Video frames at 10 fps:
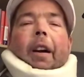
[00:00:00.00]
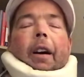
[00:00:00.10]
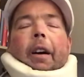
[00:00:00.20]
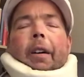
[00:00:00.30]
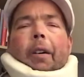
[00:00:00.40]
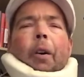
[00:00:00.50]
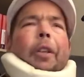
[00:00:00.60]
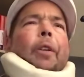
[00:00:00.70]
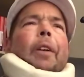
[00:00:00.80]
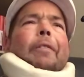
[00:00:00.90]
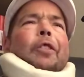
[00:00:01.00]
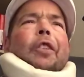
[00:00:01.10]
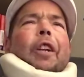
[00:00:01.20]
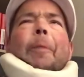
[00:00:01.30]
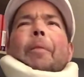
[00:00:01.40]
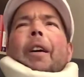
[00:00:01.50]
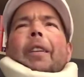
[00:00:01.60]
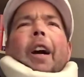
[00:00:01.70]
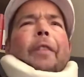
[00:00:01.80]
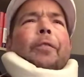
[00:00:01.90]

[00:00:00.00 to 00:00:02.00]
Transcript: you don't have to shut up, live